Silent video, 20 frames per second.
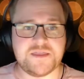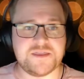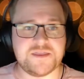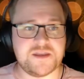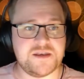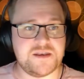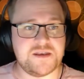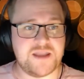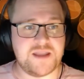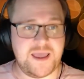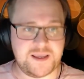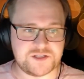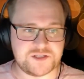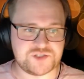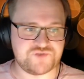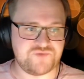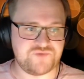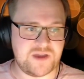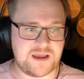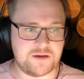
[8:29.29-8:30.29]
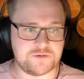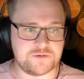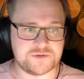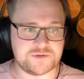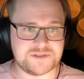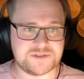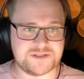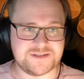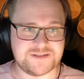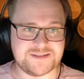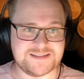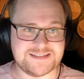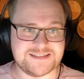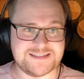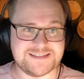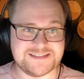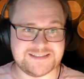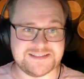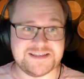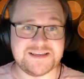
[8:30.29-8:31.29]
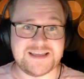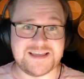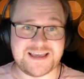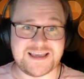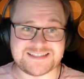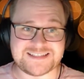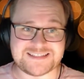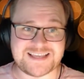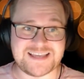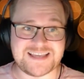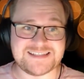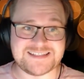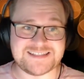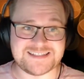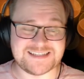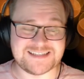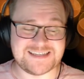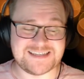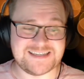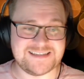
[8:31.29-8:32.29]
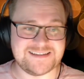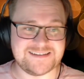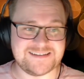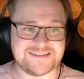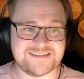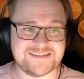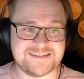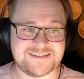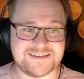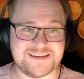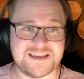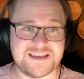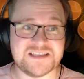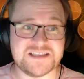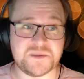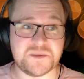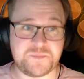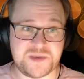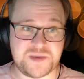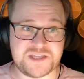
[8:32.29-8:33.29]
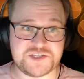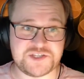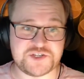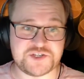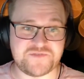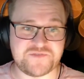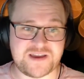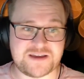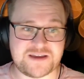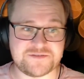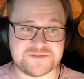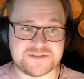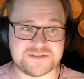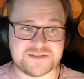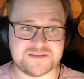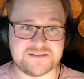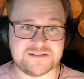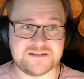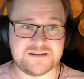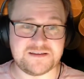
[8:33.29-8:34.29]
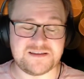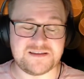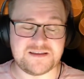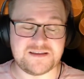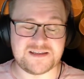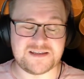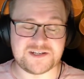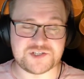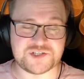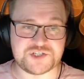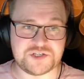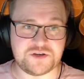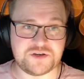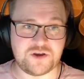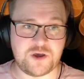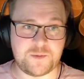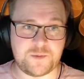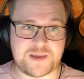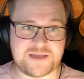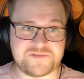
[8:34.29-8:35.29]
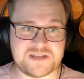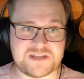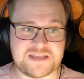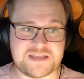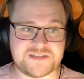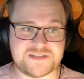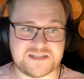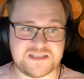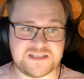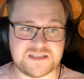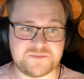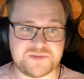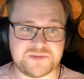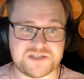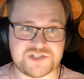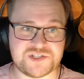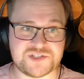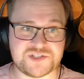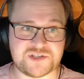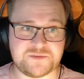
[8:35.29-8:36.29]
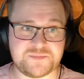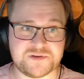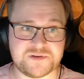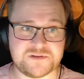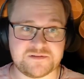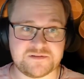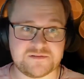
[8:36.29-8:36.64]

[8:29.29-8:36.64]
The next round, excitedly, is a picture round. And I sure hope I haven't left any of the pictures up.